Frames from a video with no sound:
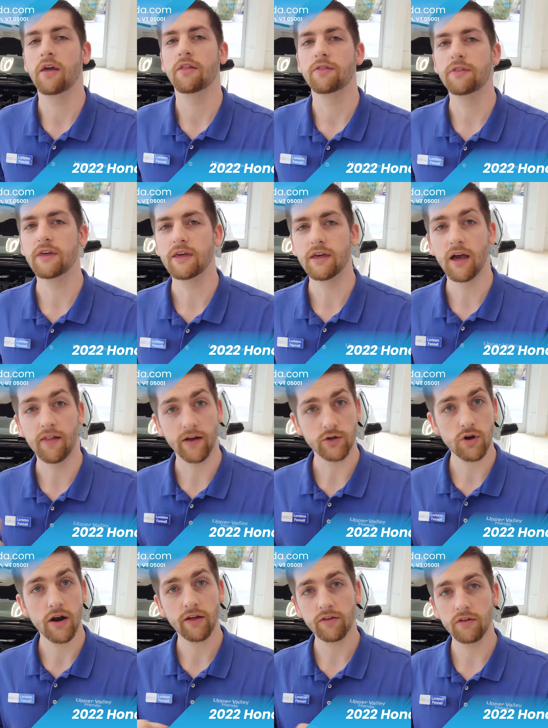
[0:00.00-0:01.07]
The
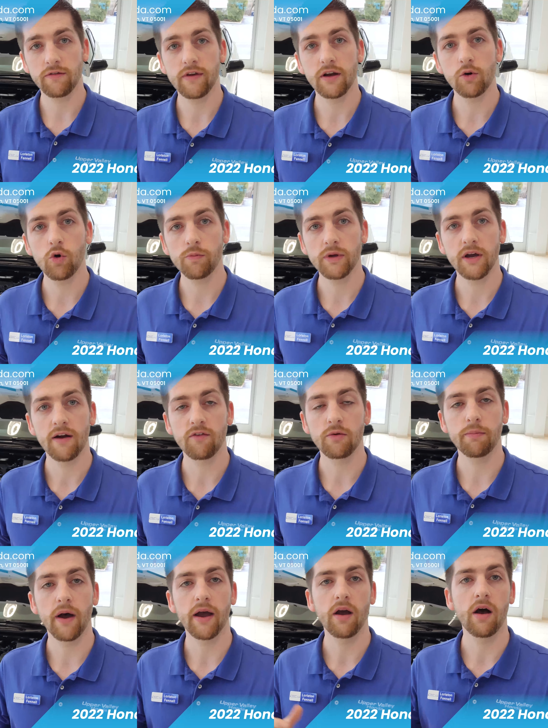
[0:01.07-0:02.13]
electronics in the vehicle will be covered
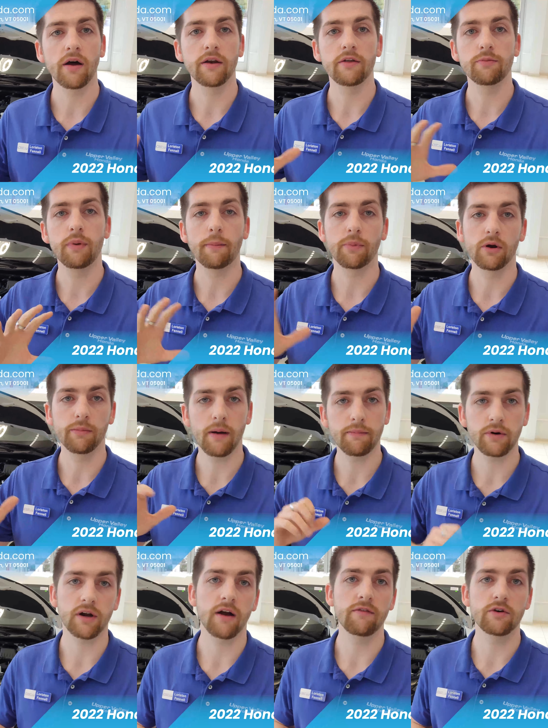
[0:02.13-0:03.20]
by Honda's
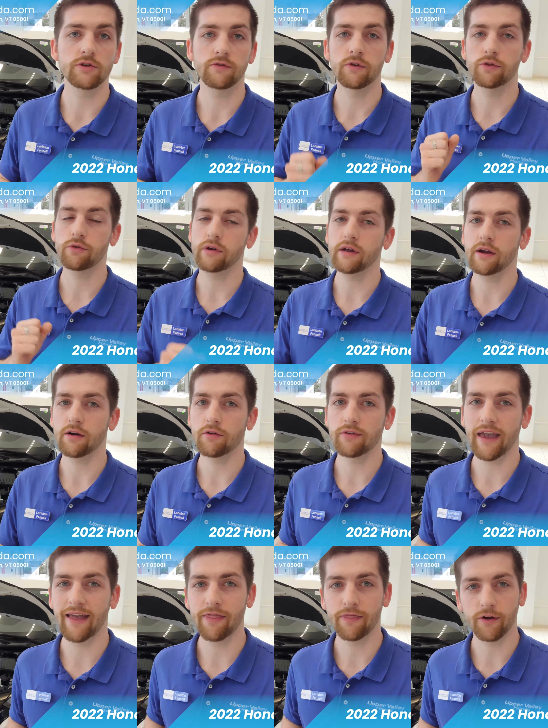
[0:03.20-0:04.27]
bumper-to-bumper coverage for 3 years
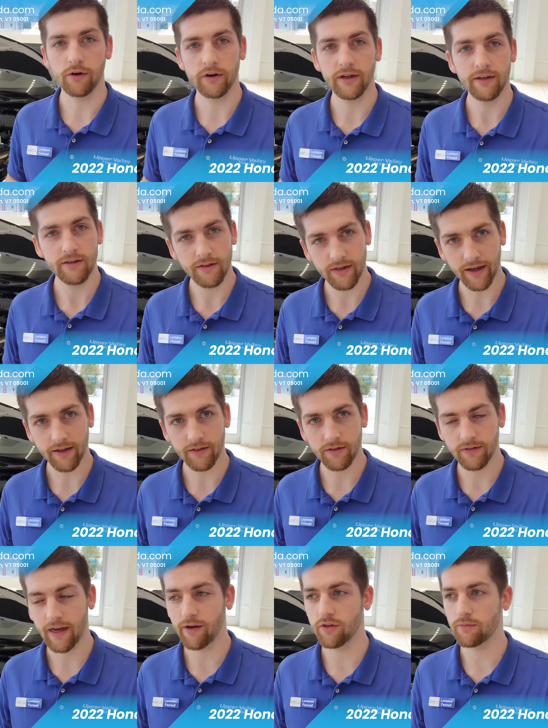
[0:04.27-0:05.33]
and
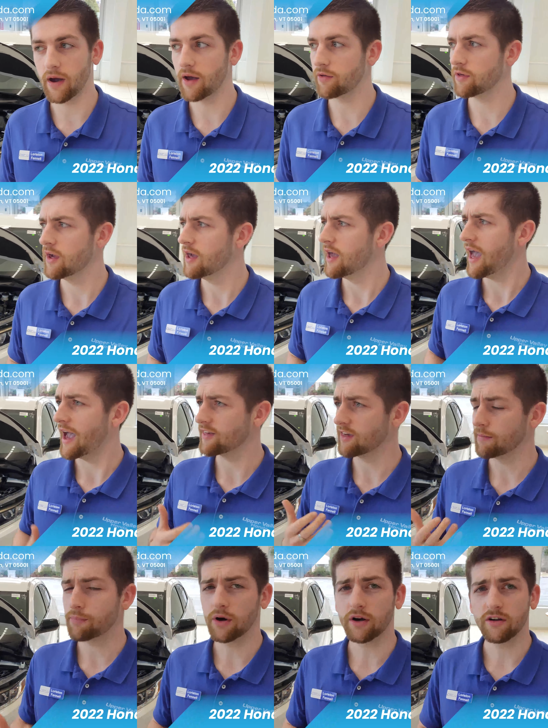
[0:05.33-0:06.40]
36,000 miles. As a
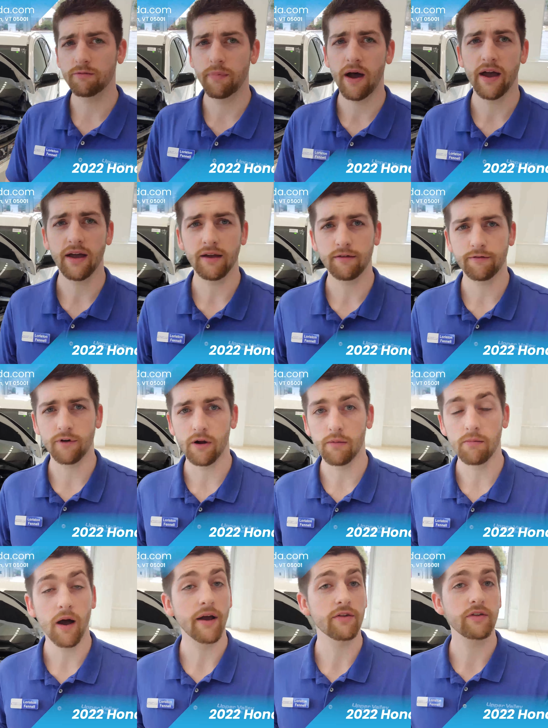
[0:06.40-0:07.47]
perk of buying from
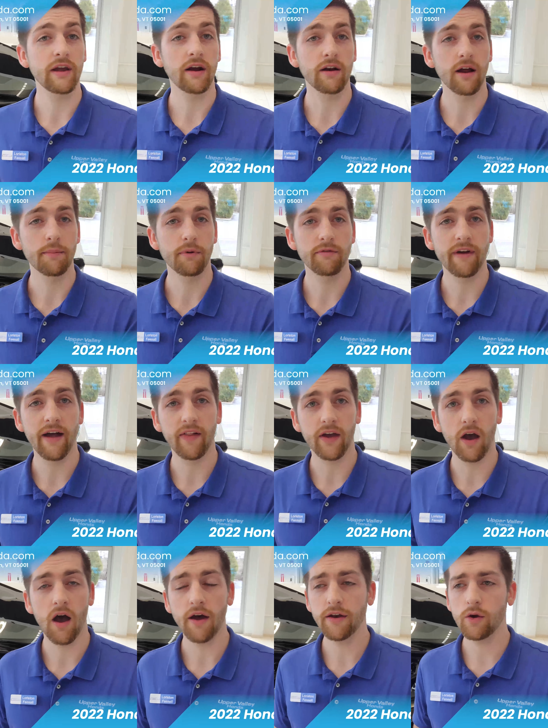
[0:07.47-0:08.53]
us here at Upper Valley
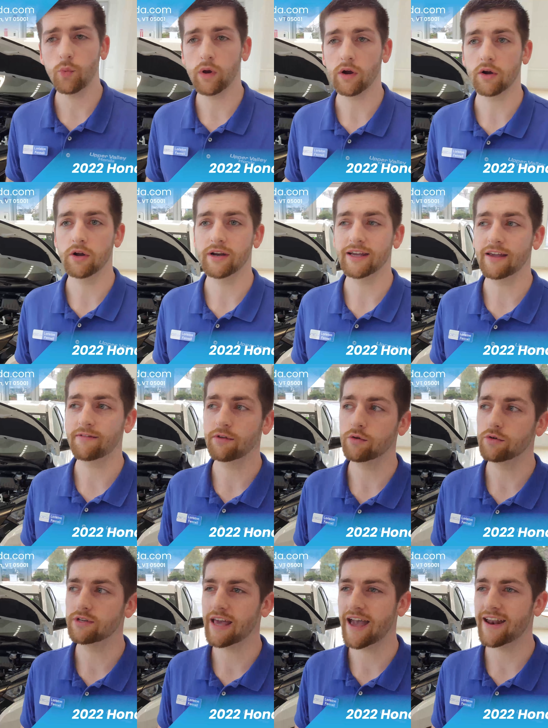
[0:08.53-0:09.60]
Honda, we are going to give you
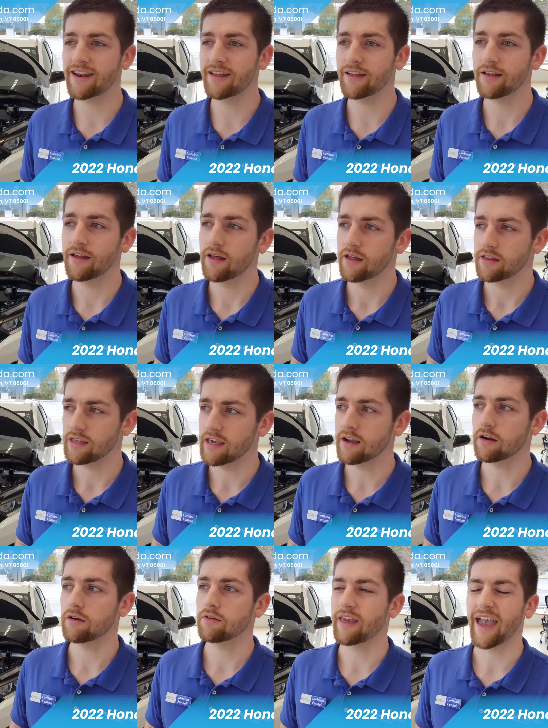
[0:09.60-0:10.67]
10
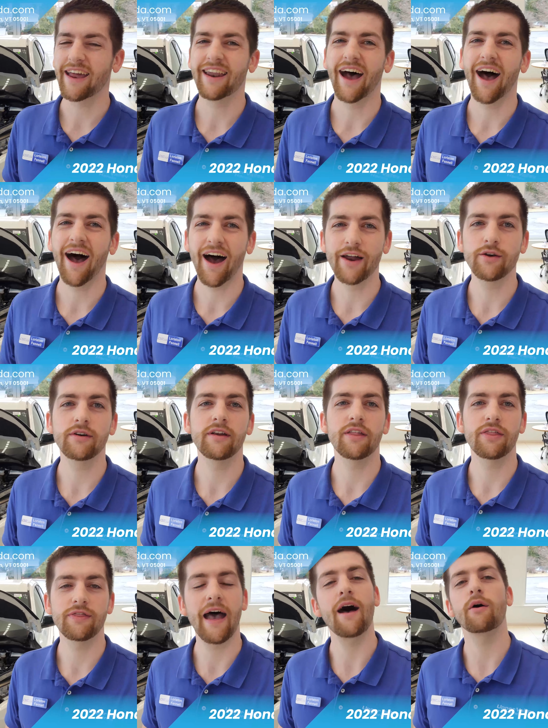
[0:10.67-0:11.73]
years and
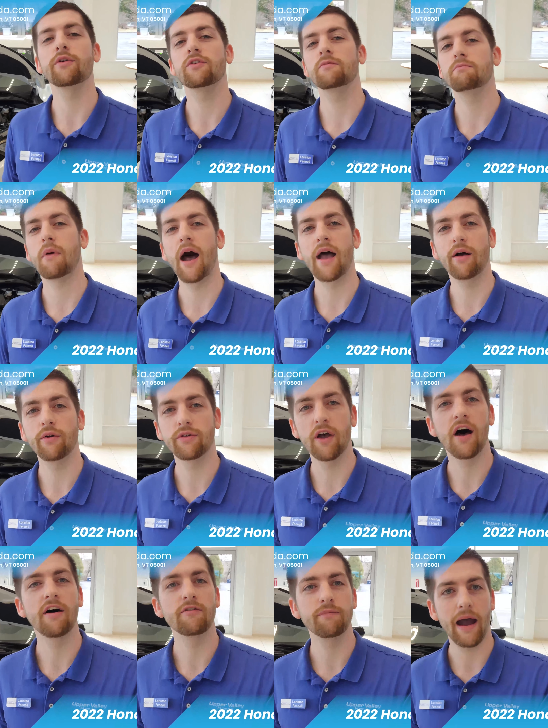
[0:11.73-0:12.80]
100,000 miles
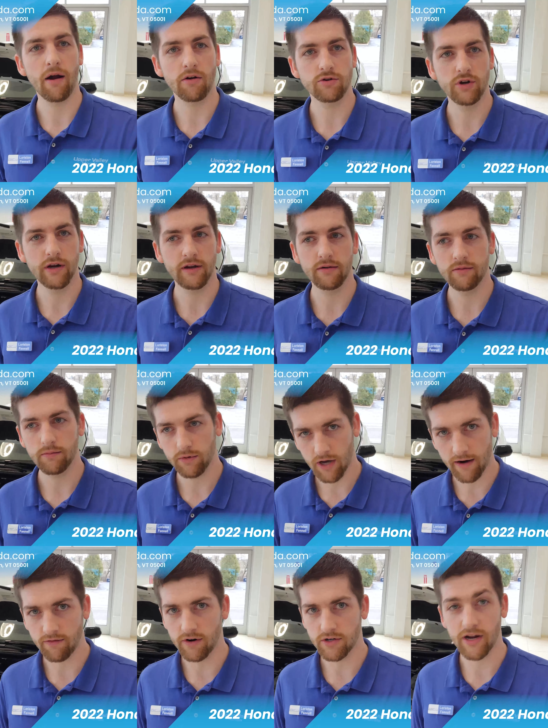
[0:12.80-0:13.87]
of powertrain
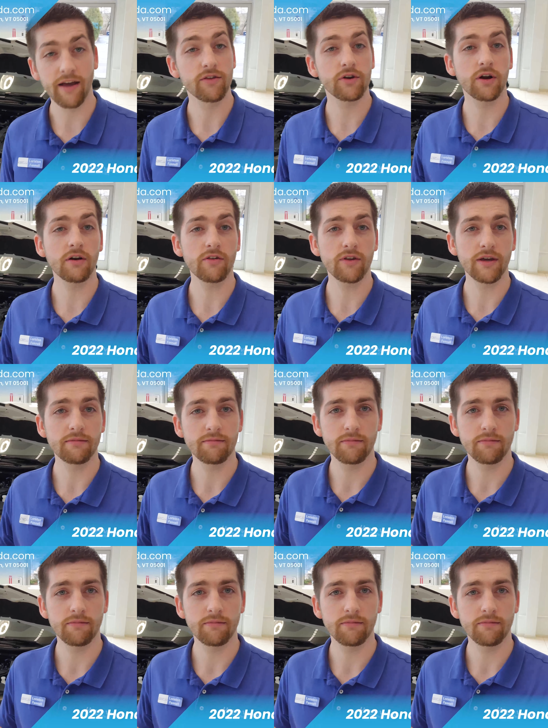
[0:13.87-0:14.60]
coverage as a courtesy.